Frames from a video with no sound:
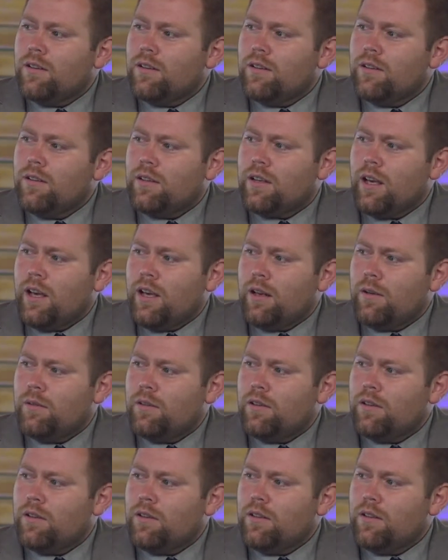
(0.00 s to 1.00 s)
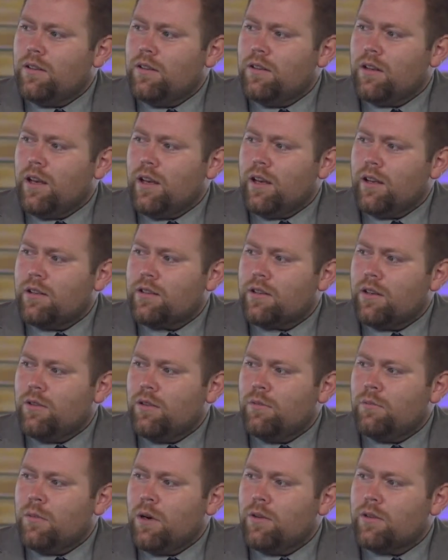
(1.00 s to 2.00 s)
You can't show
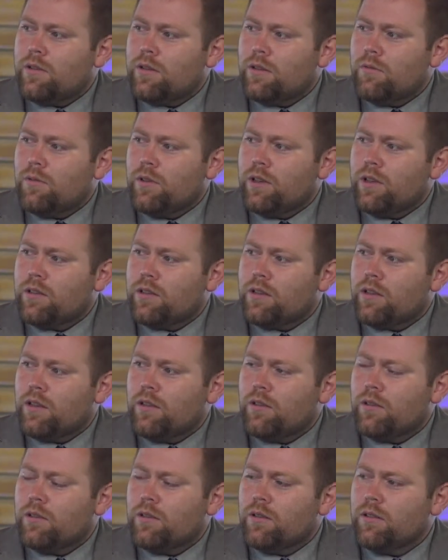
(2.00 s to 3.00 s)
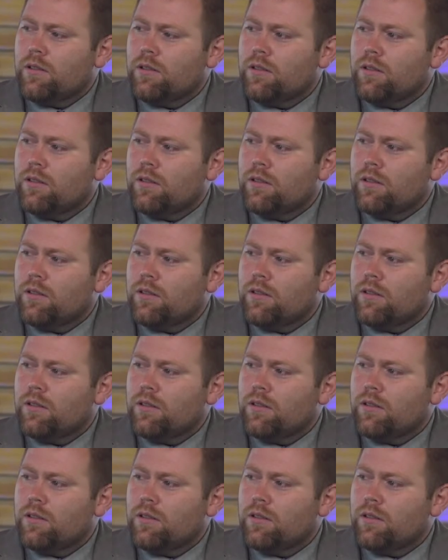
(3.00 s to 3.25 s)
emotion when it's tender.